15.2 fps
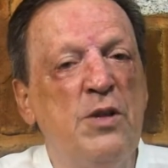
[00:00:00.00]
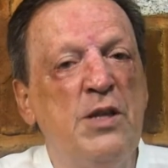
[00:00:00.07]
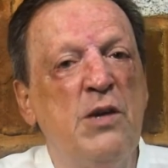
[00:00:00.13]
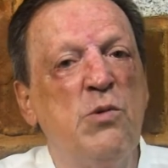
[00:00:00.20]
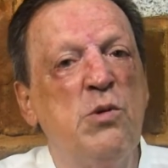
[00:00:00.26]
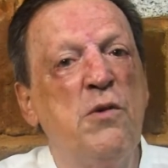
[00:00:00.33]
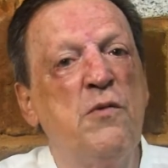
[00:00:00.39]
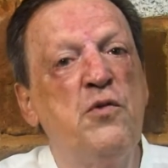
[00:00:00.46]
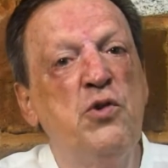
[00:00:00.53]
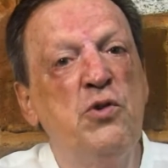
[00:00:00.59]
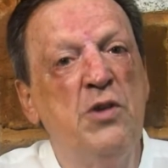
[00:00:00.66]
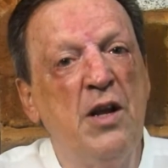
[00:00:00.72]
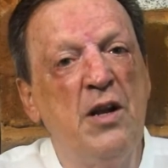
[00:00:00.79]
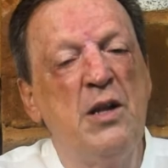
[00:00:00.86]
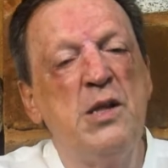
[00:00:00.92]
There was a
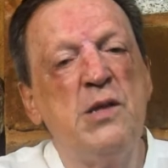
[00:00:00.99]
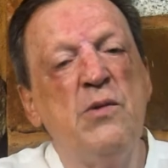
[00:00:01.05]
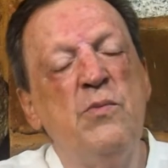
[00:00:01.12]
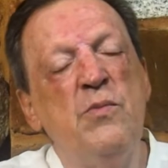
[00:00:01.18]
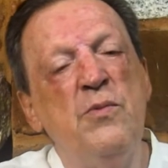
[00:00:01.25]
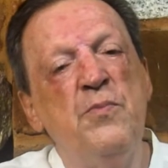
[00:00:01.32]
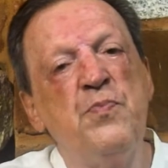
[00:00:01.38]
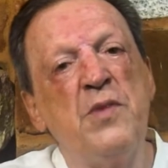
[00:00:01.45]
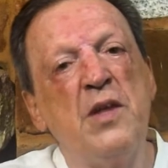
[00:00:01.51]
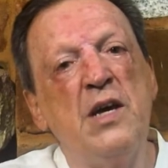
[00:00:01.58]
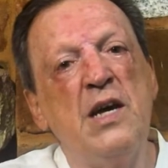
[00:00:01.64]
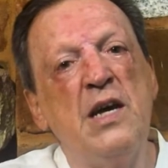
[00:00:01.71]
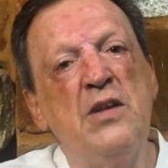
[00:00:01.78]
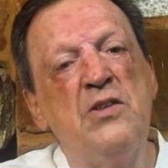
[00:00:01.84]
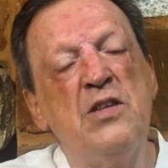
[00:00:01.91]
feudalism
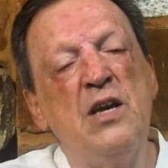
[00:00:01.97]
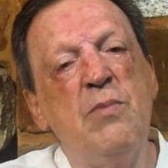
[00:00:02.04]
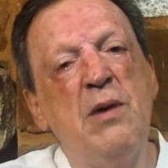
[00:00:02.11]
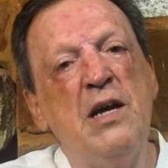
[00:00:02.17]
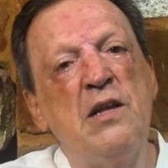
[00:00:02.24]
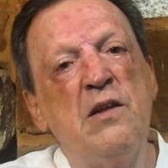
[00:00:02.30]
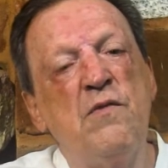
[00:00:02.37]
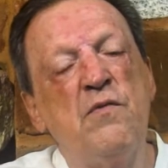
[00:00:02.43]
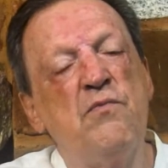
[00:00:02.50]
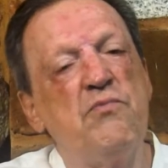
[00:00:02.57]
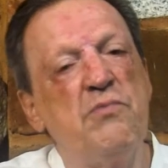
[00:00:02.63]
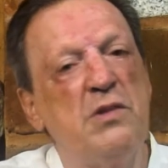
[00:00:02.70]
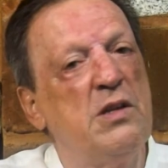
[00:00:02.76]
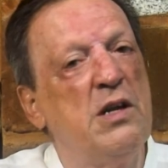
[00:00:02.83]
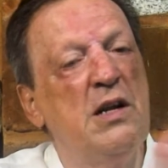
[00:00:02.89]
in Tibet
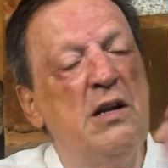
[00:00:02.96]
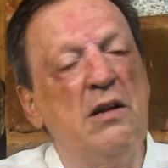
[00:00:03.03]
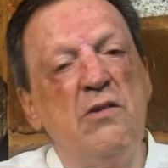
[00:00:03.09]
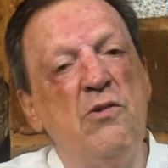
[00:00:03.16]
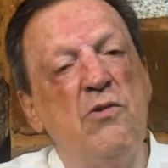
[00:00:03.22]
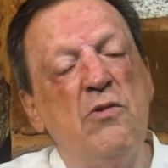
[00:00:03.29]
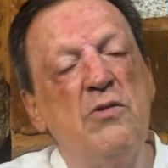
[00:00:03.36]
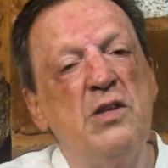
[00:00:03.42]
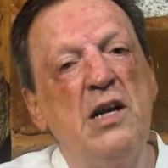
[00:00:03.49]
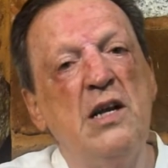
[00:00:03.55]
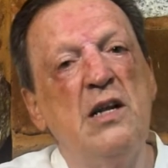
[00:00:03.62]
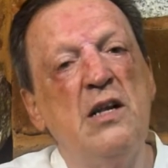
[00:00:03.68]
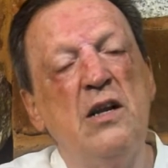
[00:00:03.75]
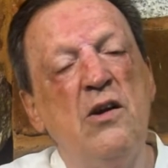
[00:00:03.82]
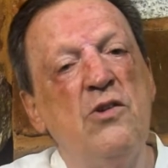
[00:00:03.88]
till, you know, till
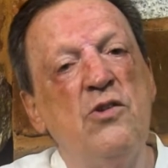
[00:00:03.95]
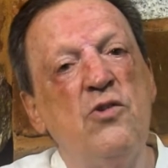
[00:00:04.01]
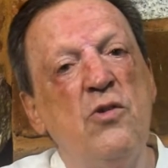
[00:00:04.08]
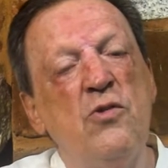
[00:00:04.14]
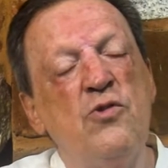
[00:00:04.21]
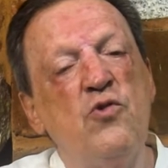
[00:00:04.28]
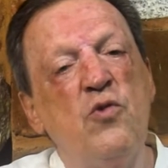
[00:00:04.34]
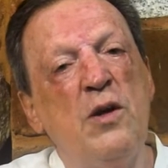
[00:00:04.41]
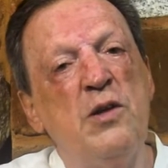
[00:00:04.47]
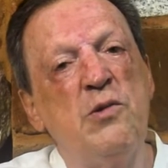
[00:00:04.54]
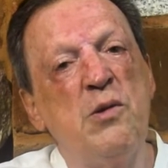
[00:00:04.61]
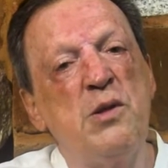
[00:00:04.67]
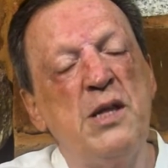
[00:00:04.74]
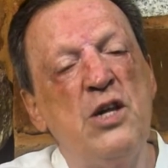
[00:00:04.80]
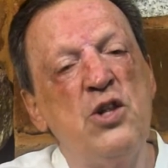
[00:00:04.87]
the
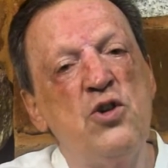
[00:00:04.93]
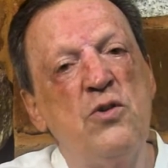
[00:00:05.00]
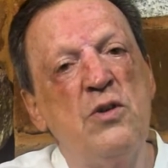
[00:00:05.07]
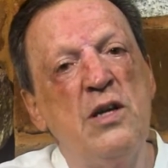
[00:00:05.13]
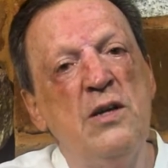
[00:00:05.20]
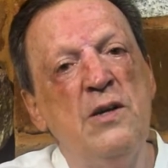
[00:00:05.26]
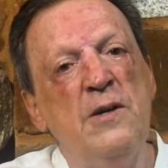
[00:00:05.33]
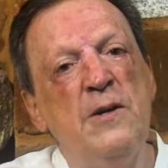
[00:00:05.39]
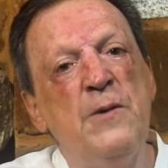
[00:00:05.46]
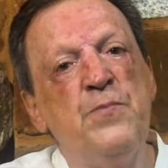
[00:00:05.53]
20th century.